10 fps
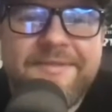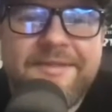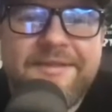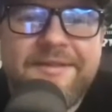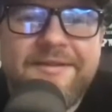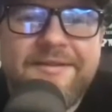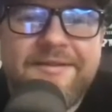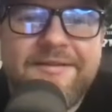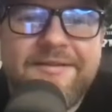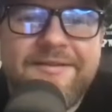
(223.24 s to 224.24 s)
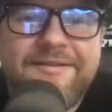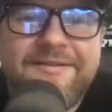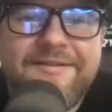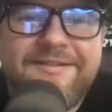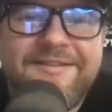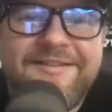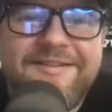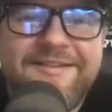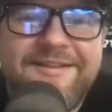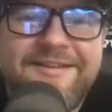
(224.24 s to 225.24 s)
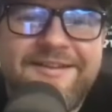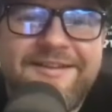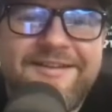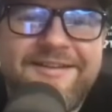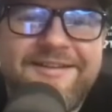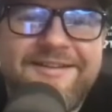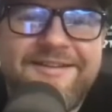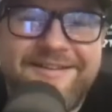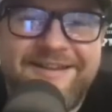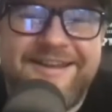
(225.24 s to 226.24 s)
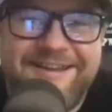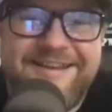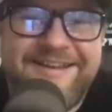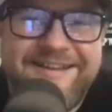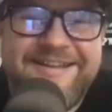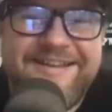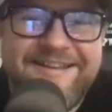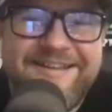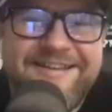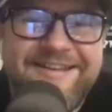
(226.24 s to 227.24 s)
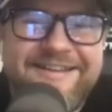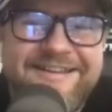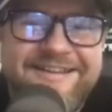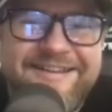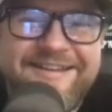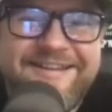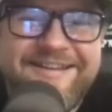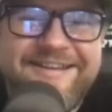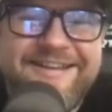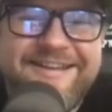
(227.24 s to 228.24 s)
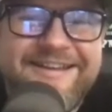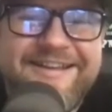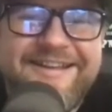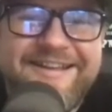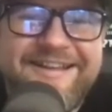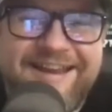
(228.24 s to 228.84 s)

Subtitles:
(silent)